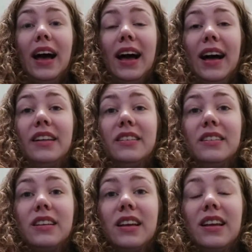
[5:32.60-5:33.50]

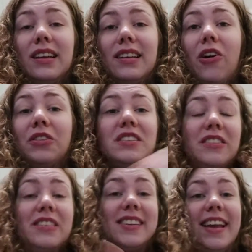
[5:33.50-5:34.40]
and all
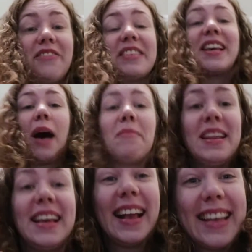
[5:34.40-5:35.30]
these years later it's
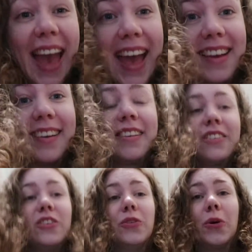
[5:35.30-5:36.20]
happening again,
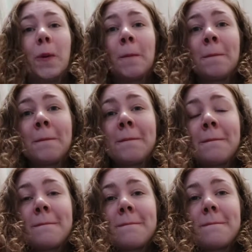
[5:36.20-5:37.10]
you know.
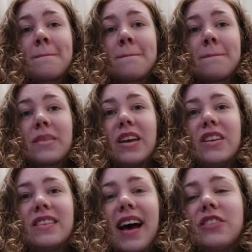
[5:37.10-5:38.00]

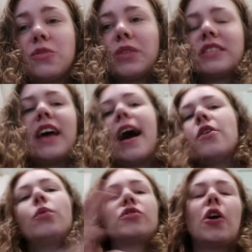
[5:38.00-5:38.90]
And I just want to say,
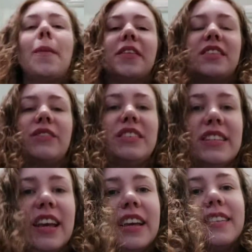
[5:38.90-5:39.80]
I always talk about the 70s
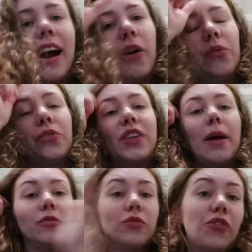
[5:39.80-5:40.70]
and 80s, how those
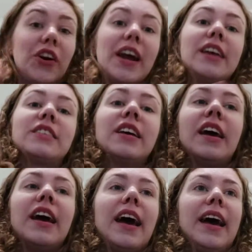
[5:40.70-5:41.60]
times were great.
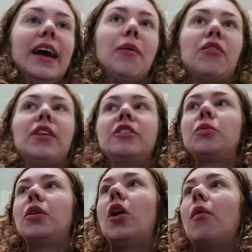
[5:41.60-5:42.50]
I feel like
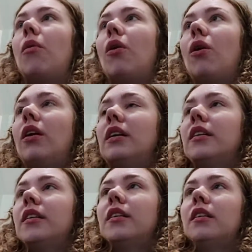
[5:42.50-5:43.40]
they were a lot more,
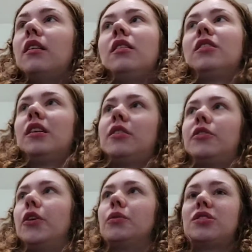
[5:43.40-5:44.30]

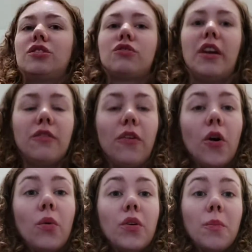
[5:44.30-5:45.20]
I don't know,
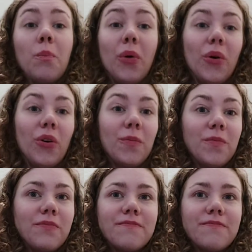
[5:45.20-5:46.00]
straightforward, but